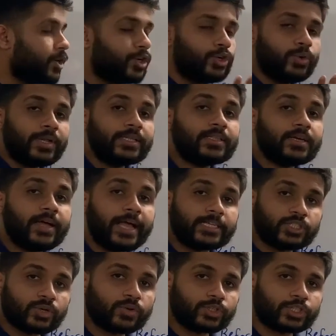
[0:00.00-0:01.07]
During the
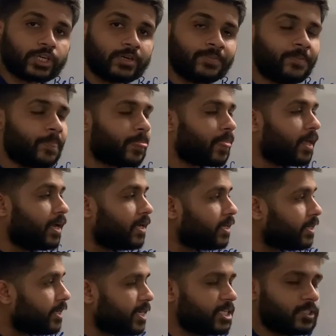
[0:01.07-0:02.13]
execution,
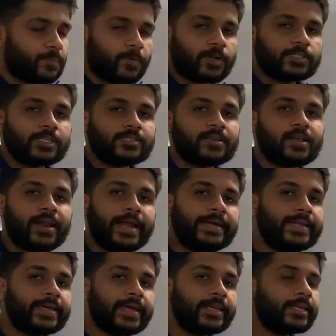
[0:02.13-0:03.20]
is processor
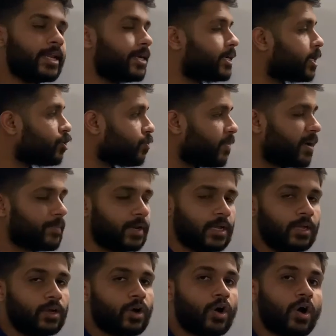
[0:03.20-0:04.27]
writing any data to
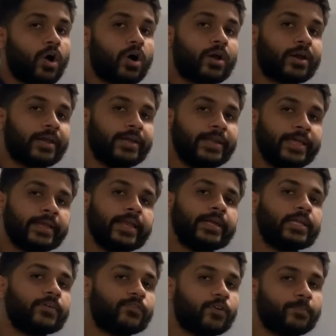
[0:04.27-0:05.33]
memory or reading
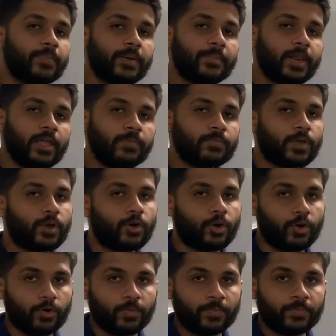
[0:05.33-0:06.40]
data from memory?
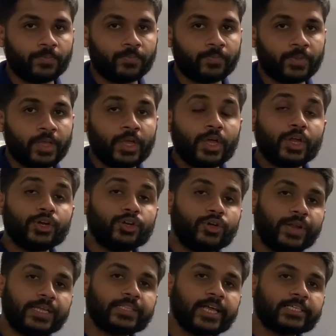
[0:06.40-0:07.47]
No.
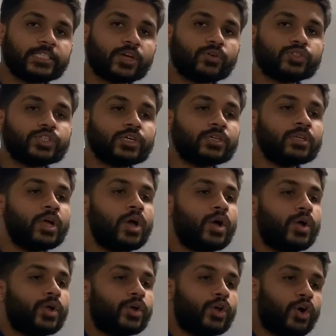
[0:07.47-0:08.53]
During the execution,
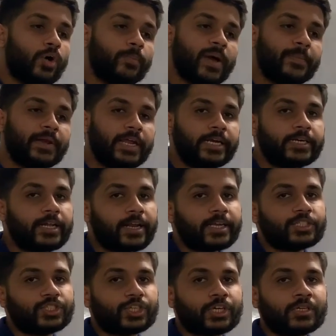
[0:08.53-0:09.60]
no memory
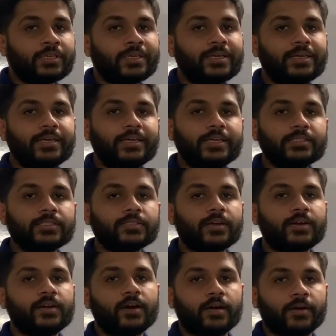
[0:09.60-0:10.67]
interaction is
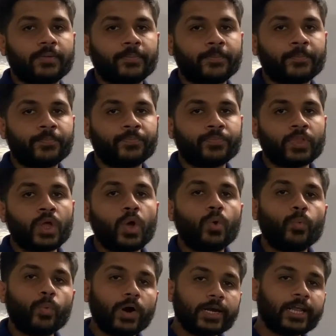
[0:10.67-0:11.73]
done.
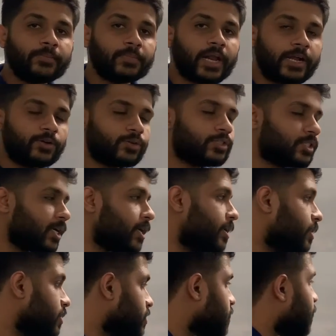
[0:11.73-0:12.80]
What I am trying to
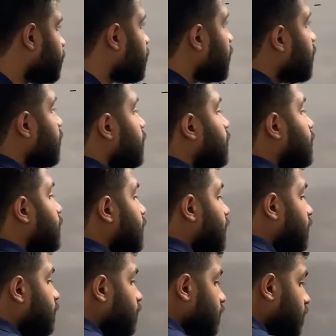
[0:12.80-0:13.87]
say is,
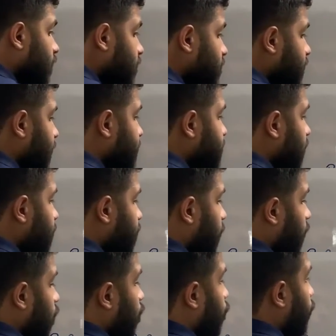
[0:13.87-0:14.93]
in this
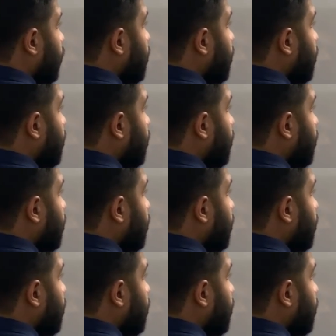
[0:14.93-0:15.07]
example,